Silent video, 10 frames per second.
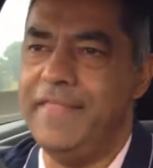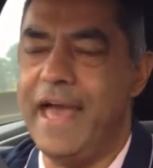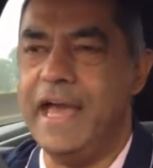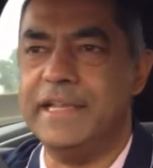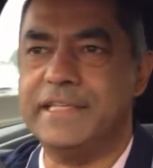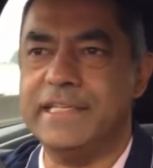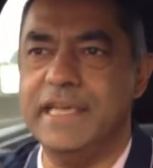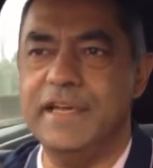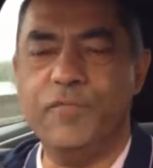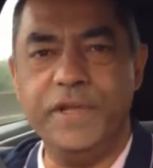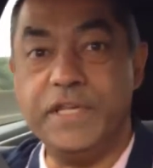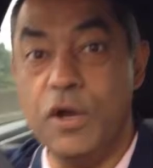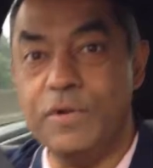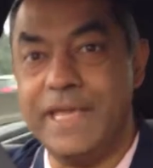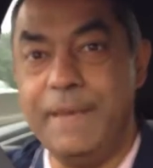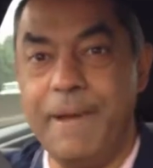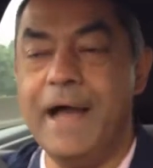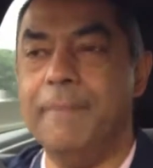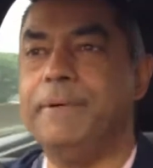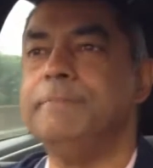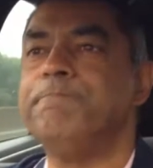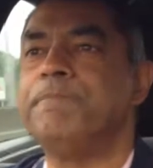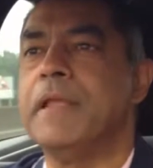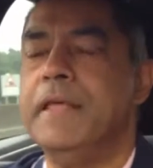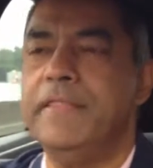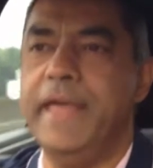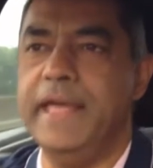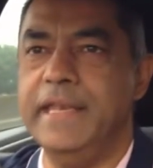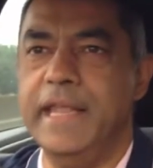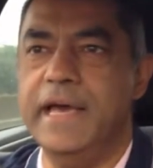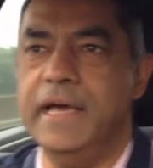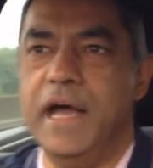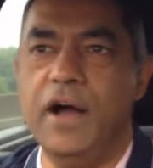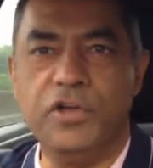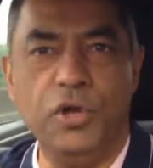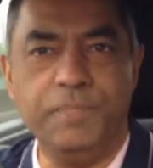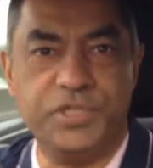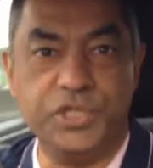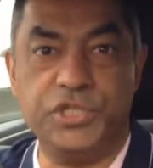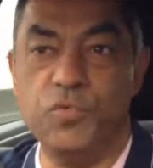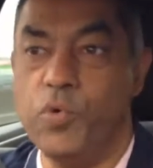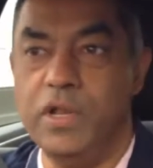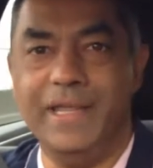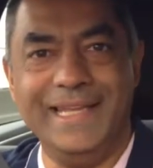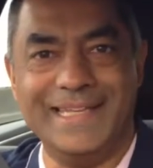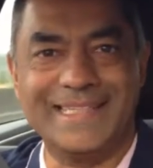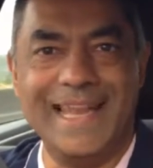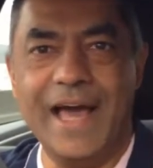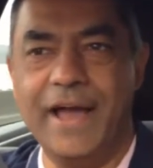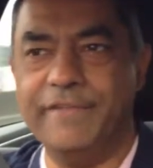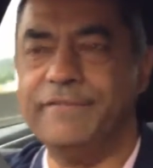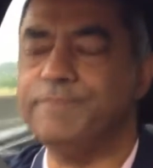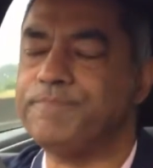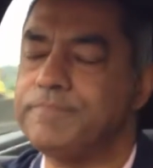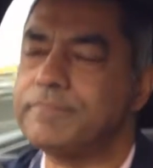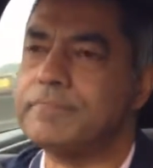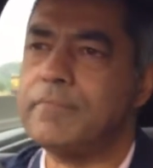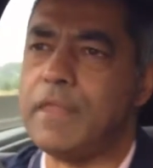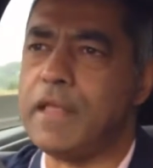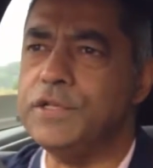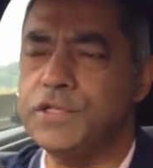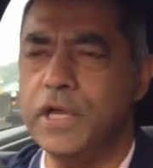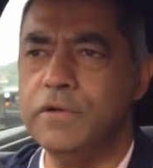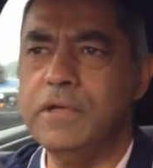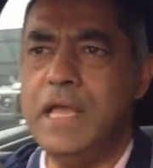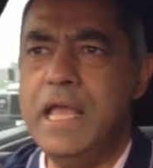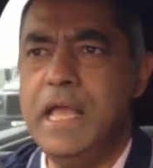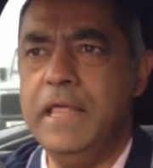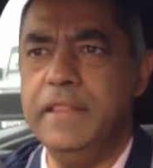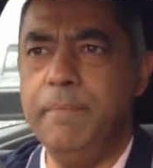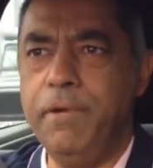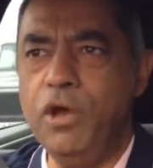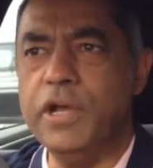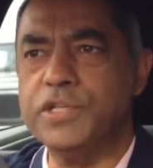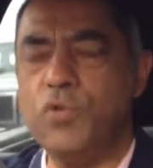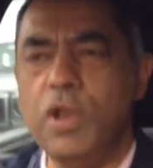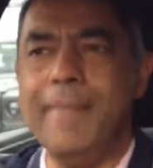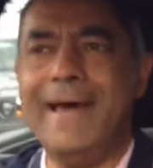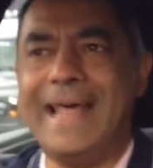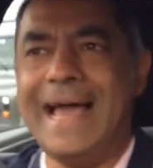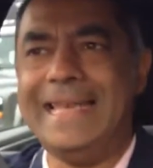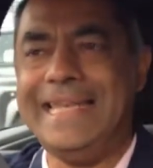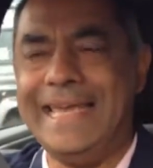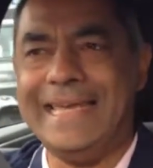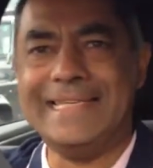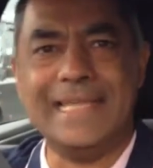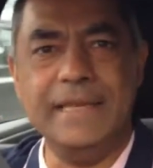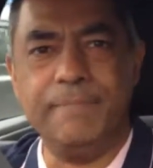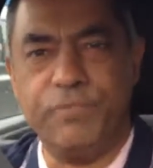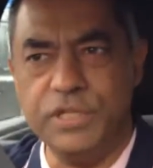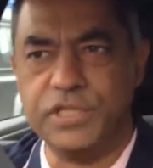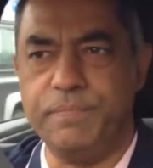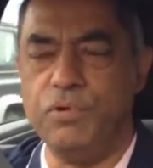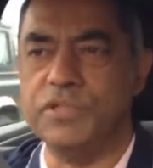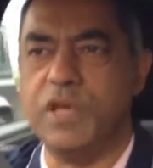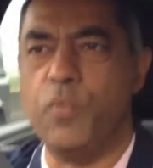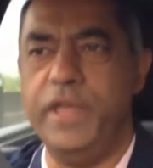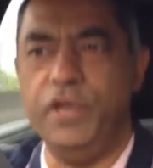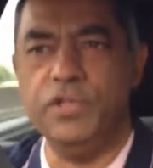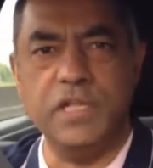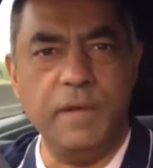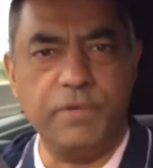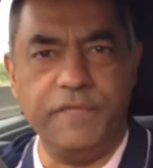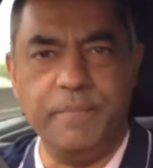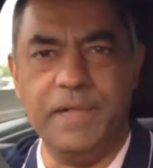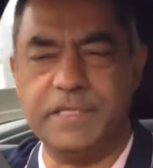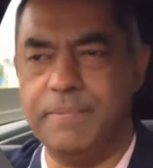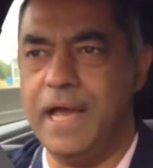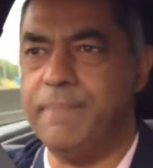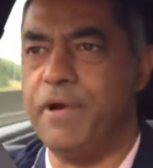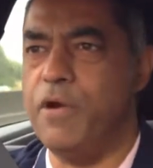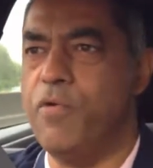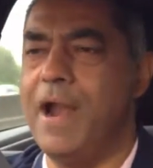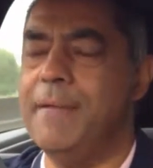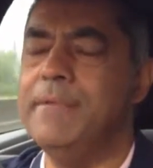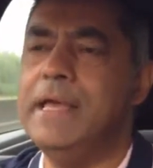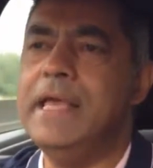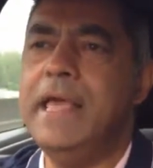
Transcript: that uh, if we don't keep up, then uh, our competition will eat us alive. So the blog is all about ideas and principles that we use in our Profit Multiplier program